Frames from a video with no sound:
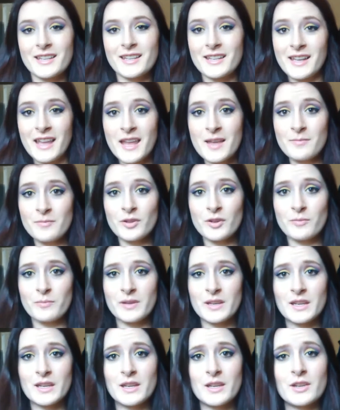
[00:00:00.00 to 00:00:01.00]
Today I'm going to
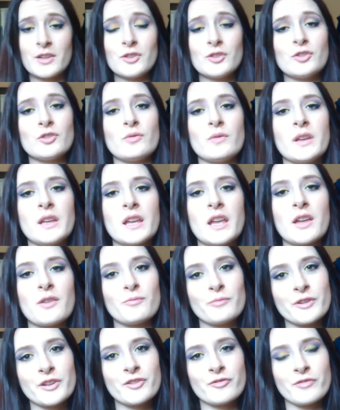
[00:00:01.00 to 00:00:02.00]
be doing a
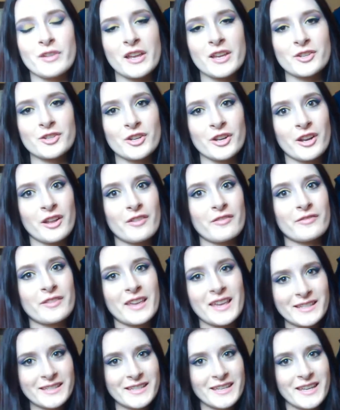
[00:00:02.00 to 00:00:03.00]
recreation of
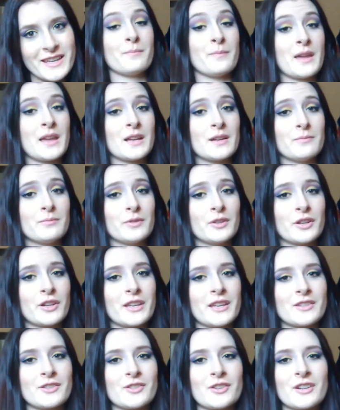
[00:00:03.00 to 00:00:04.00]
Casey makeup
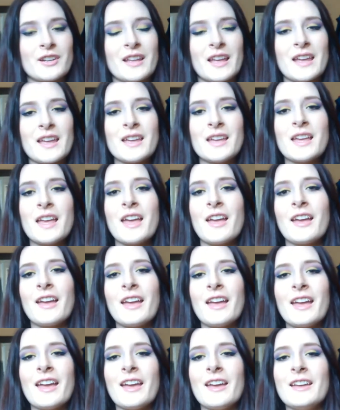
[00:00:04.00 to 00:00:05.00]
look yesterday,
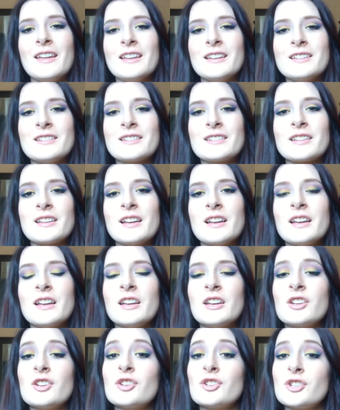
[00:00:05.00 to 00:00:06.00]
and
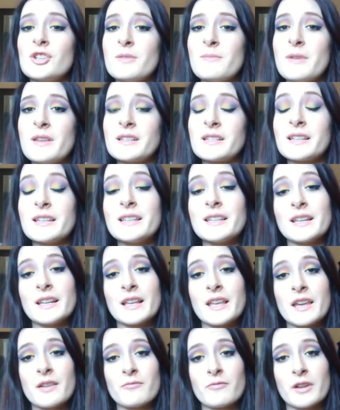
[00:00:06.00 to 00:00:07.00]
she basically did
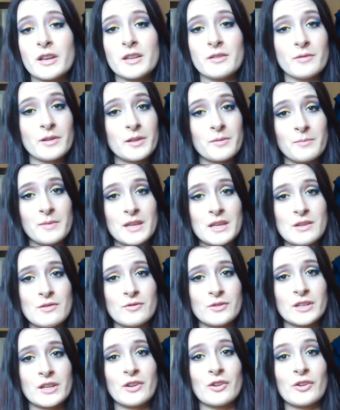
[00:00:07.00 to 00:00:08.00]
a get ready with me
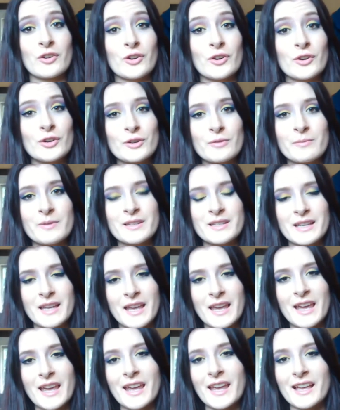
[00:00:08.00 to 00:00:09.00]
using her Urban
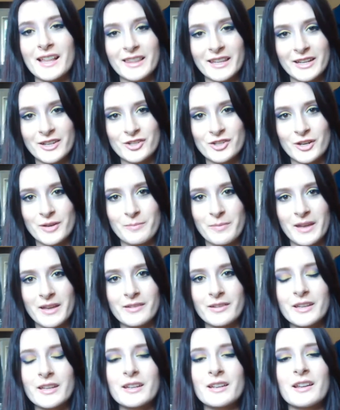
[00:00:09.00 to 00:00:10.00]
Decay Electric
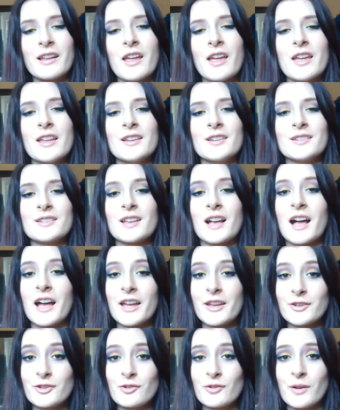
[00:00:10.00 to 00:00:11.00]
Palette, and
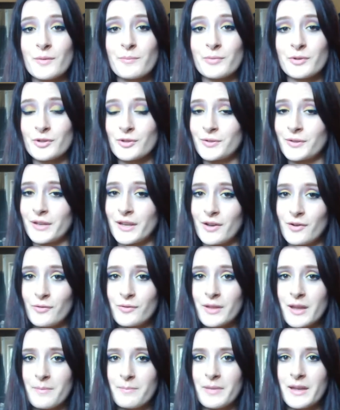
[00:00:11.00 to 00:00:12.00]
I do not personally
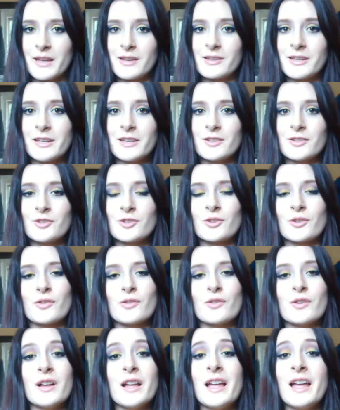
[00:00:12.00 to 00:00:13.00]
own that palette,
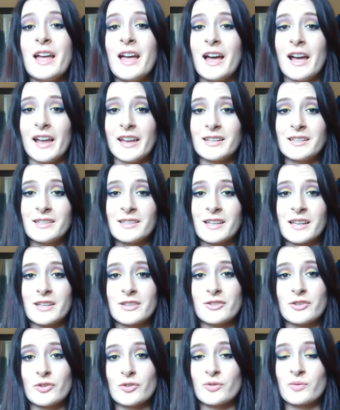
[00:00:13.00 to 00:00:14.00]
so I
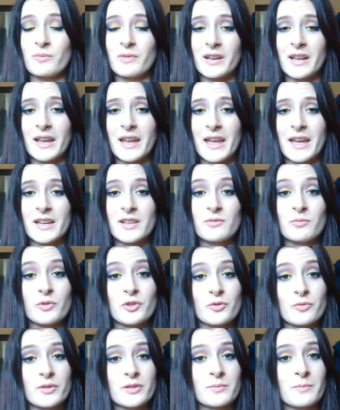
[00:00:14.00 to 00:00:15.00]
decided to use what I had,
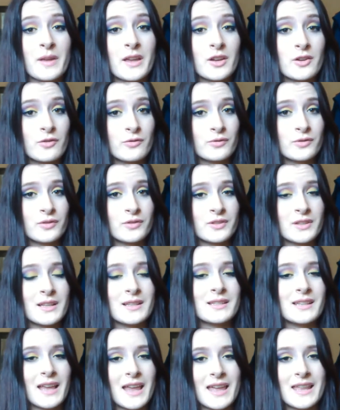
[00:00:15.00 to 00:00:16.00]
which was my Coastal
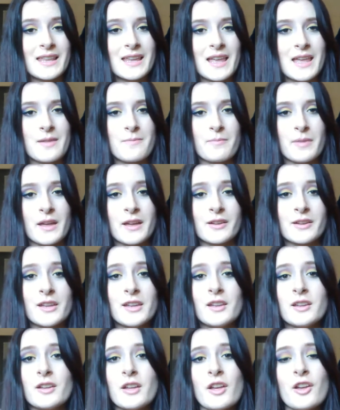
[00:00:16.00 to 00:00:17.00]
Scents 88
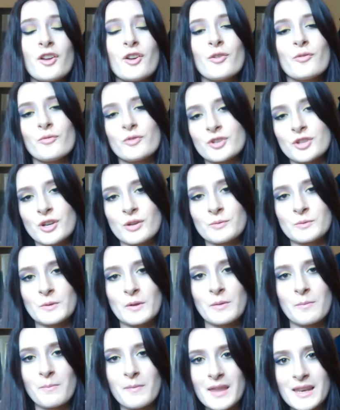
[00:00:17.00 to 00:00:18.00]
palette, which comes
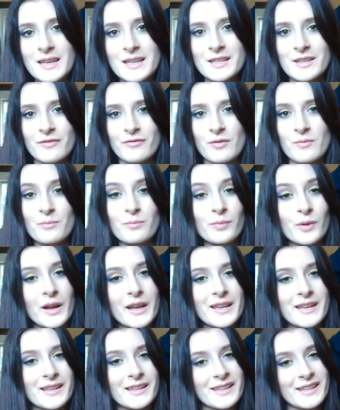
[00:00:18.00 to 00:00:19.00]
with many different
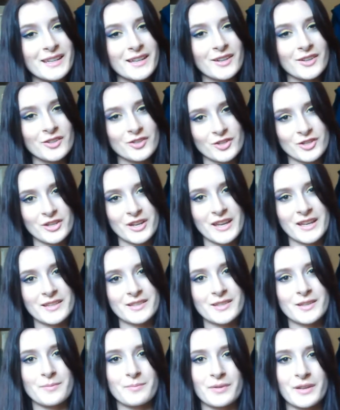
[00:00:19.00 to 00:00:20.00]
bright neon
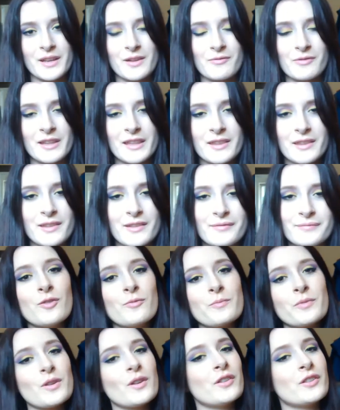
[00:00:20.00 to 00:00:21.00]
shades to play with.
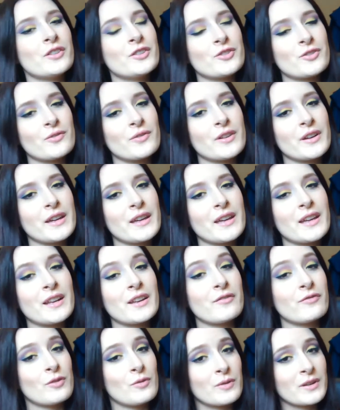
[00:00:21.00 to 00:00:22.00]
Hope you all enjoy, and
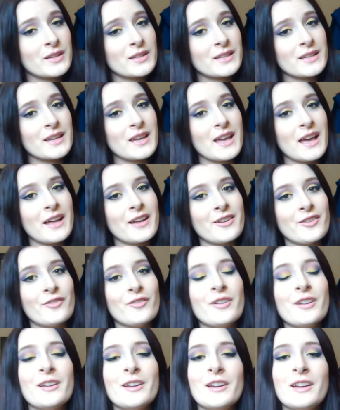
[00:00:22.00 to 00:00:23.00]
if you want to see
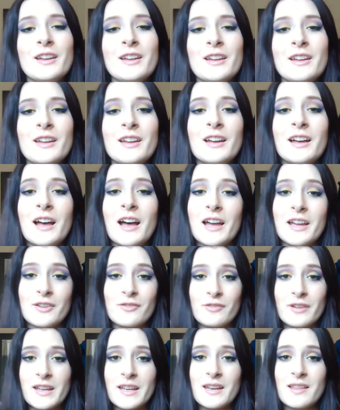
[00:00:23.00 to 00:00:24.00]
how I
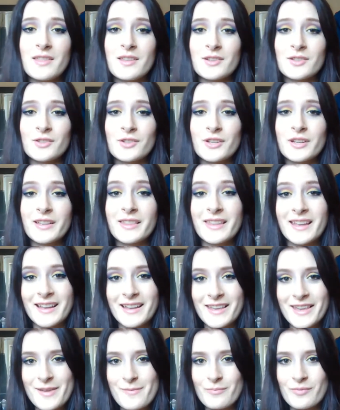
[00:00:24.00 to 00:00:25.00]
created this look, then
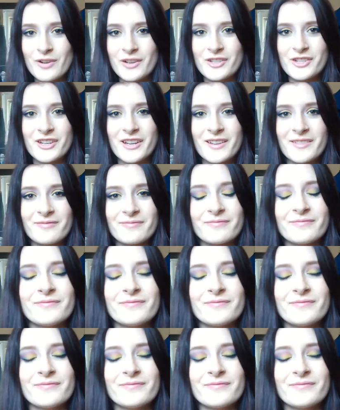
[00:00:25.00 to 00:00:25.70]
keep watching.